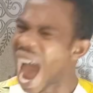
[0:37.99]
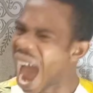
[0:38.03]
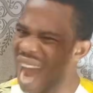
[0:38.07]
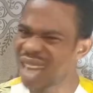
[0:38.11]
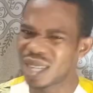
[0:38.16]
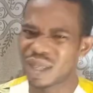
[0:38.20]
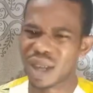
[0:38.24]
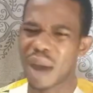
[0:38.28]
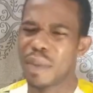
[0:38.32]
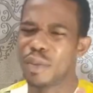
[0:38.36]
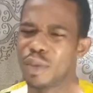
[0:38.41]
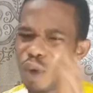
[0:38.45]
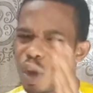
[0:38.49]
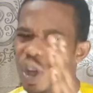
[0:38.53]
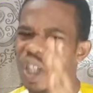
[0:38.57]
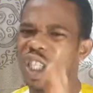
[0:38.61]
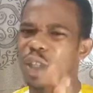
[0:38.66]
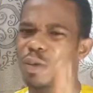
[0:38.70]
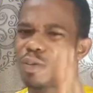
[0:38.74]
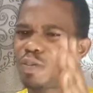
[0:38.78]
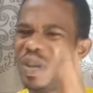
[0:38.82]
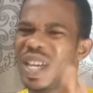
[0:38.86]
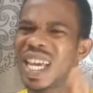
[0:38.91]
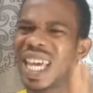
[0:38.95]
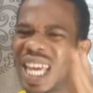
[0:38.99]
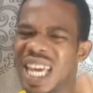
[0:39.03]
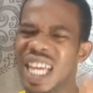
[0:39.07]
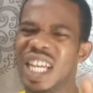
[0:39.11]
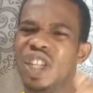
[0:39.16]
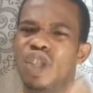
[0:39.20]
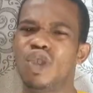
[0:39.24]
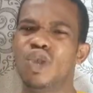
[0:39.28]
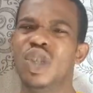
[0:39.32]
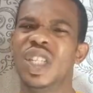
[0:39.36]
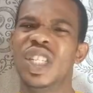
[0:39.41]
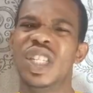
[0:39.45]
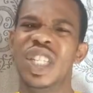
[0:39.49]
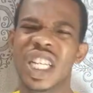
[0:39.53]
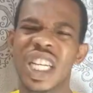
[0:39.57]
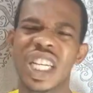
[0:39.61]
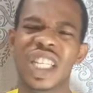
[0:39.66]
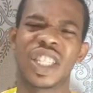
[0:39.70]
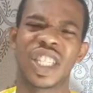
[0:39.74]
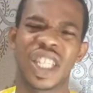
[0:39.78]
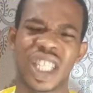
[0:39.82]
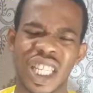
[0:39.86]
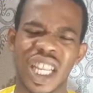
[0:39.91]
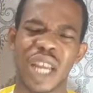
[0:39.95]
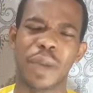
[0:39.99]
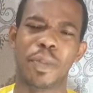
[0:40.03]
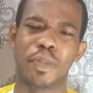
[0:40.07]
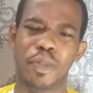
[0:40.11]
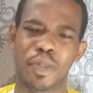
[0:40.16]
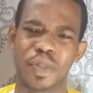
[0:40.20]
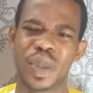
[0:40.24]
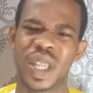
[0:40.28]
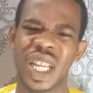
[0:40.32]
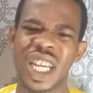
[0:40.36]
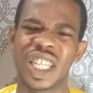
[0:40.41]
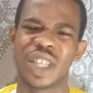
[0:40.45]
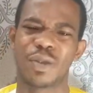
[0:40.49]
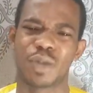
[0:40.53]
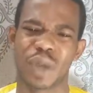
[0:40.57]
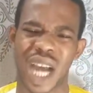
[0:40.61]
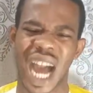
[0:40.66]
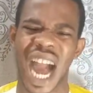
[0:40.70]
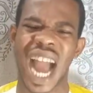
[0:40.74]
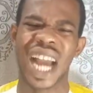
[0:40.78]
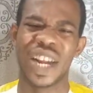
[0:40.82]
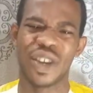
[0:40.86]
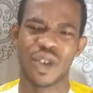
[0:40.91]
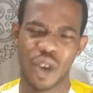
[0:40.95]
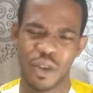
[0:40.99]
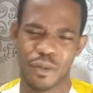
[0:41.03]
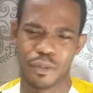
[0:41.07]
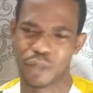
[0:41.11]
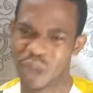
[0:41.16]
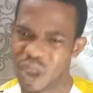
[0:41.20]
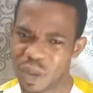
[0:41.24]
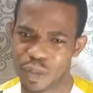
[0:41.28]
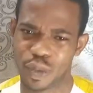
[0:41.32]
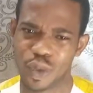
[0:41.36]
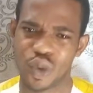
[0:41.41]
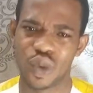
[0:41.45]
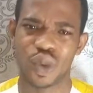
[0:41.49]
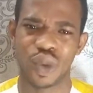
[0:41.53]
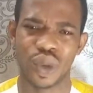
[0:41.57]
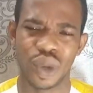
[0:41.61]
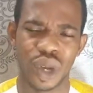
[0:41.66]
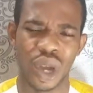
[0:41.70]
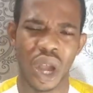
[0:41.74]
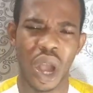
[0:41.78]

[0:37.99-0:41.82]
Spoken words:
I am not speaking to this kind of people,